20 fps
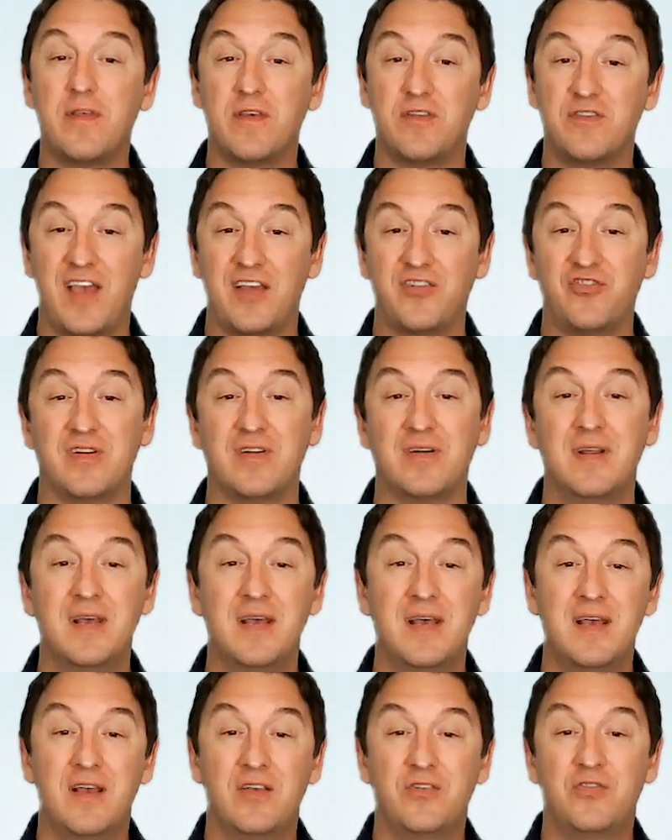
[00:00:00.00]
the session
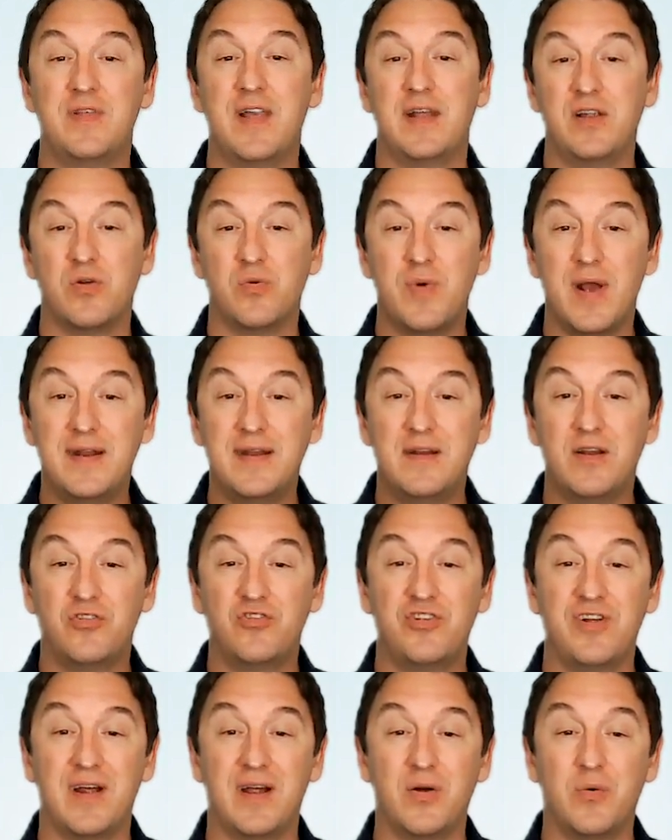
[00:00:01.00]
so that you're ready to
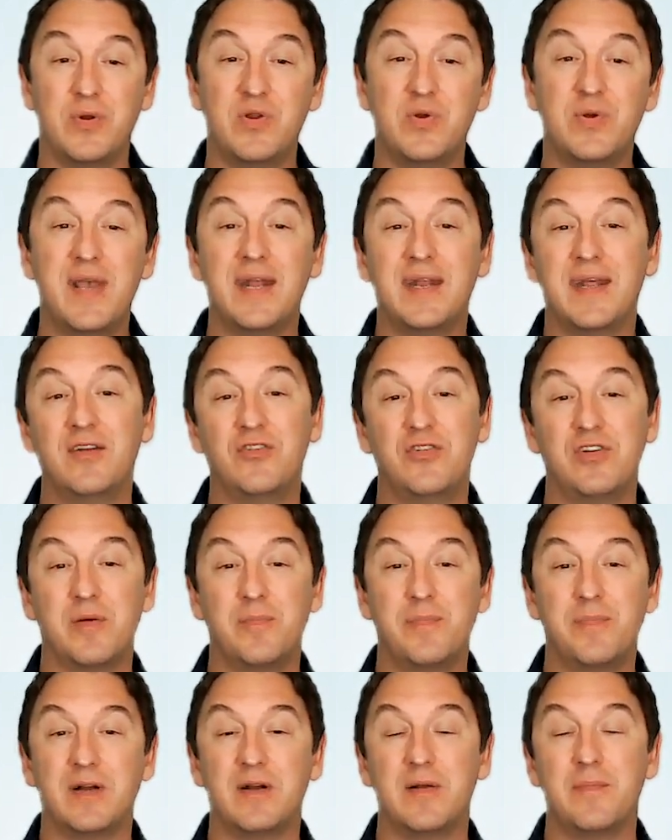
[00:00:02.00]
share when you get into your
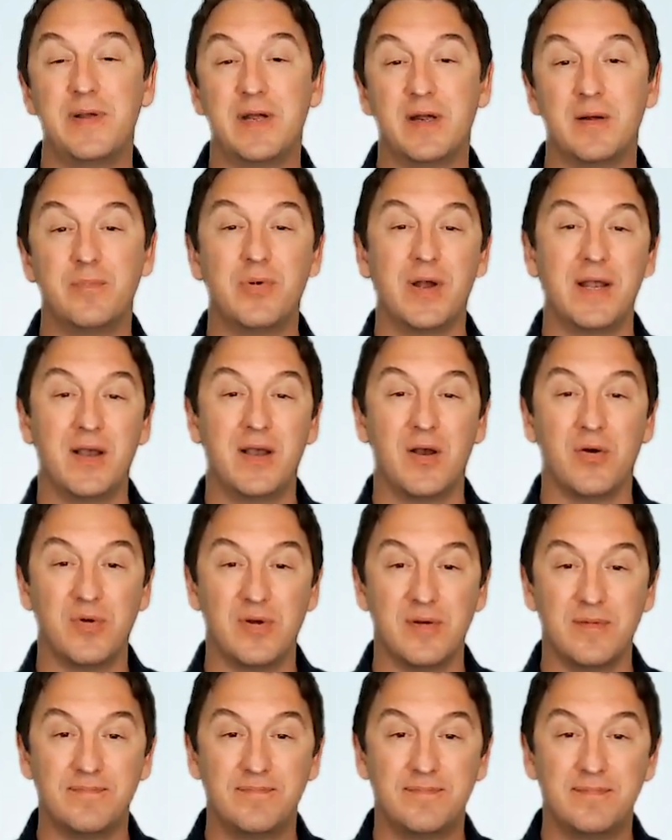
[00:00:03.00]
peer-to-peer breakout
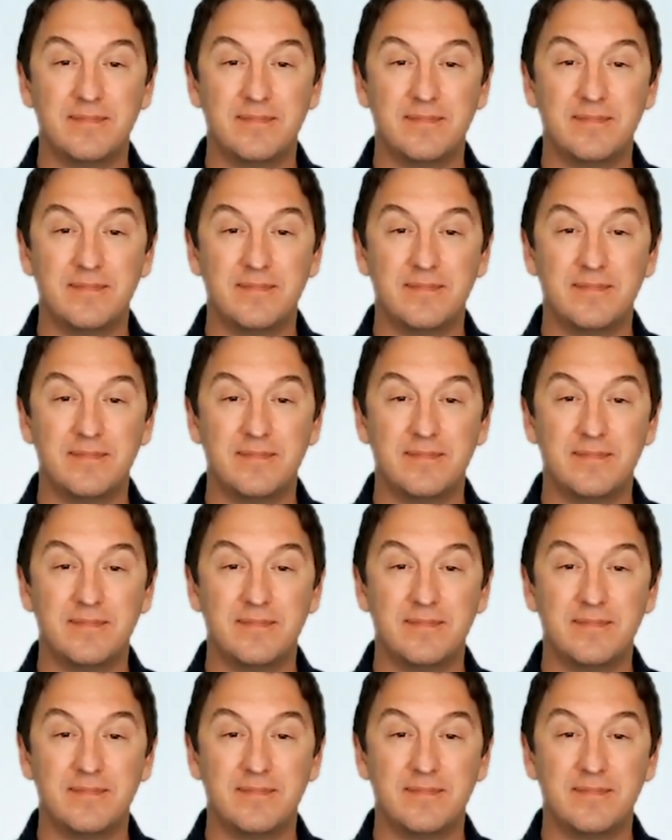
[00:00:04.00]
room.